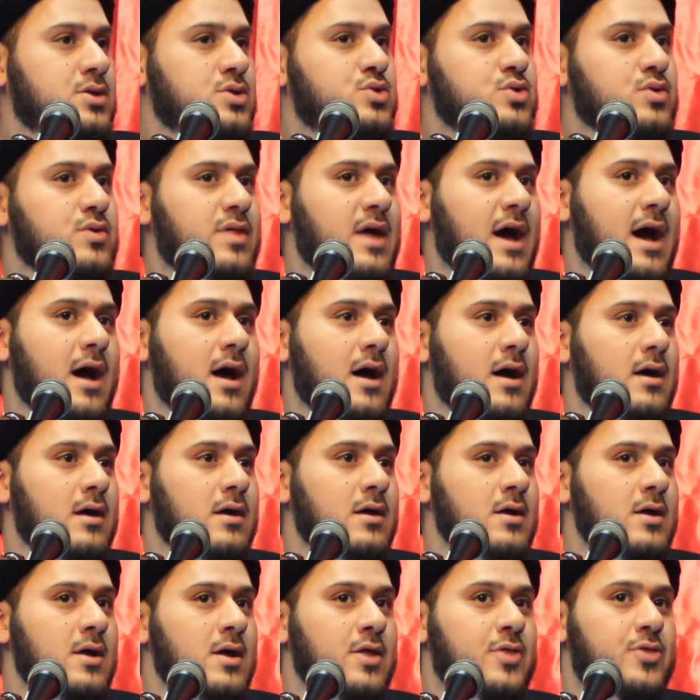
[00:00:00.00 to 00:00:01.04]
Do
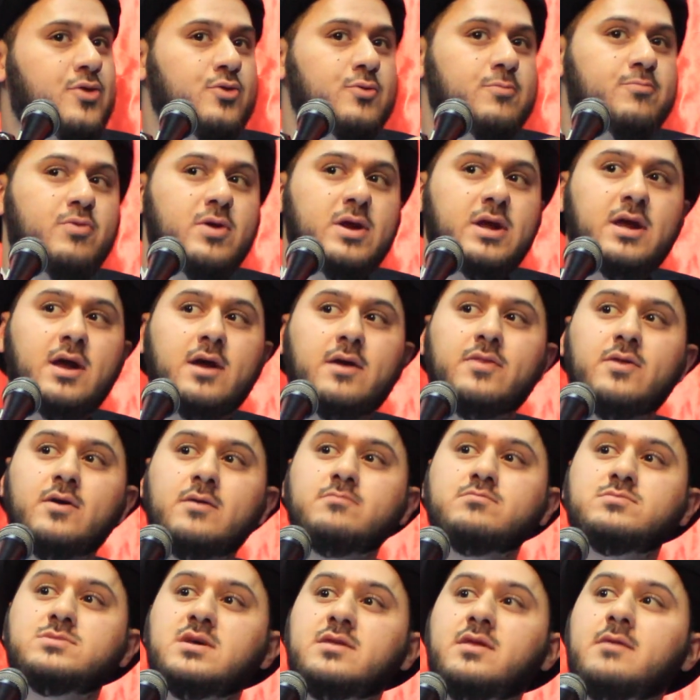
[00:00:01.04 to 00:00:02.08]
that through bringing
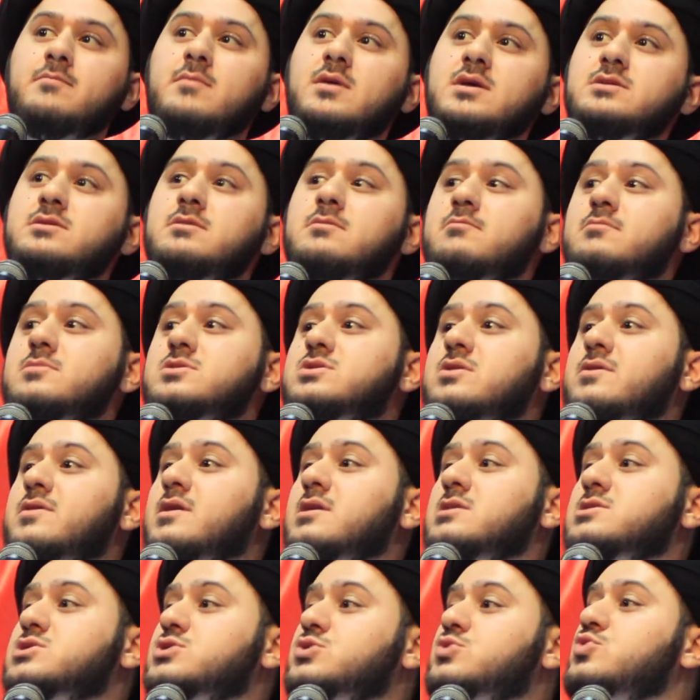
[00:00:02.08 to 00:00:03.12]
them to
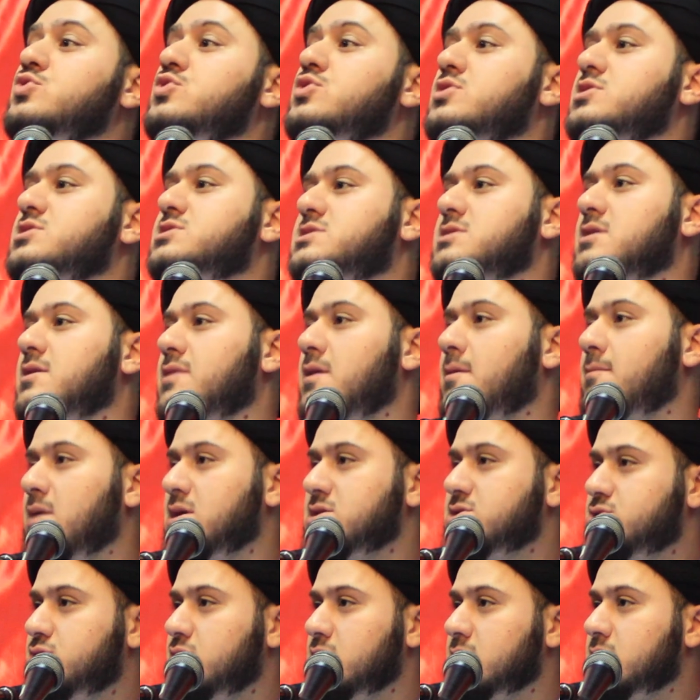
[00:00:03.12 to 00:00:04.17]
the schools in the
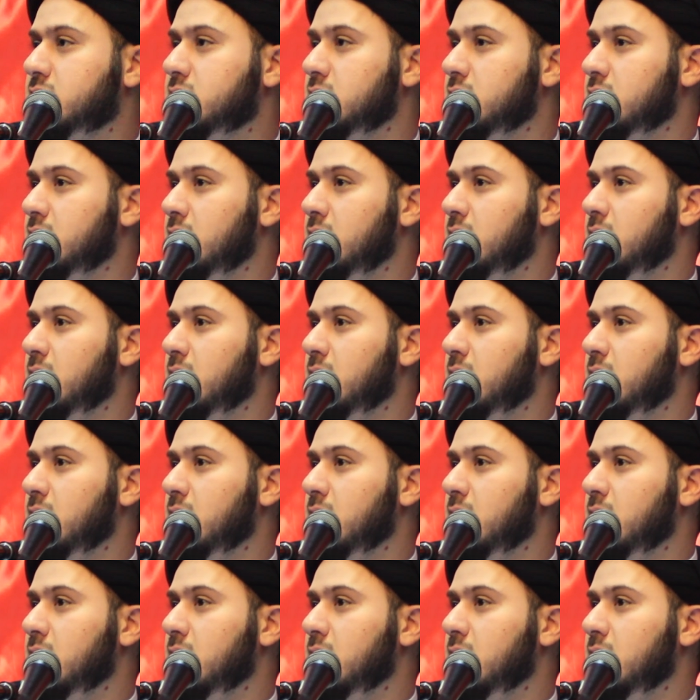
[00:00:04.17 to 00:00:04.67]
masjid.